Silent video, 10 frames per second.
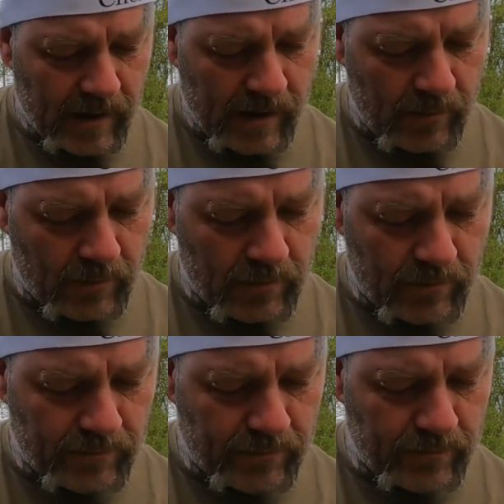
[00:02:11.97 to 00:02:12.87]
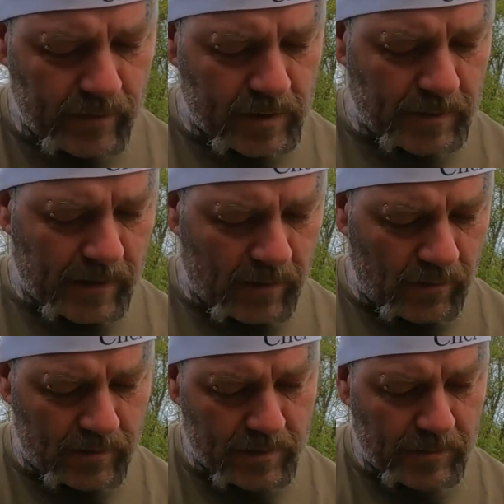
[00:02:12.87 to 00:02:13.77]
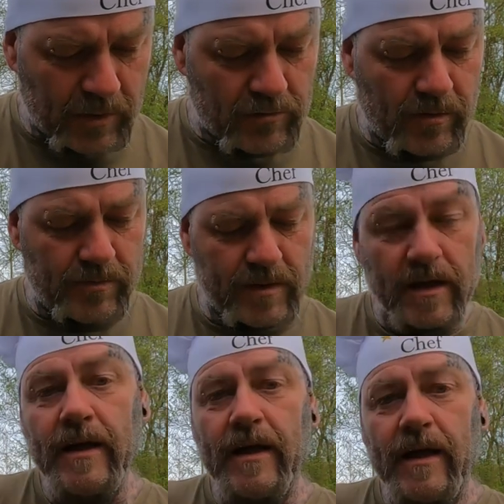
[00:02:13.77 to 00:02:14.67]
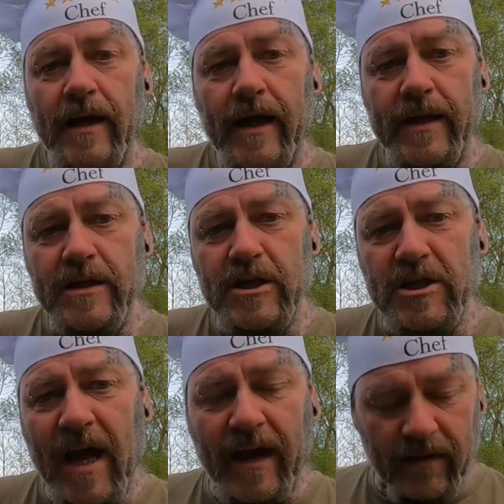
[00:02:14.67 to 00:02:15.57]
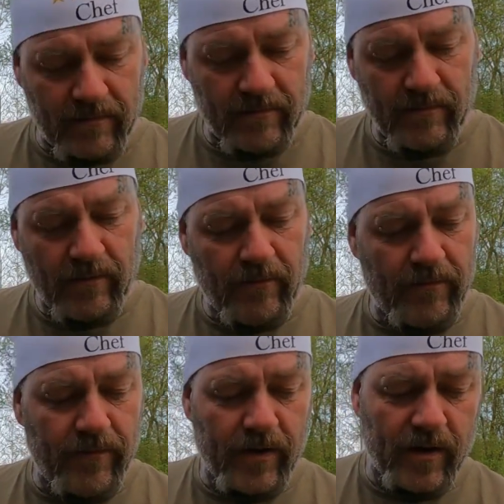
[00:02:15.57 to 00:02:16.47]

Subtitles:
little sweet corns, mushrooms, and a stack of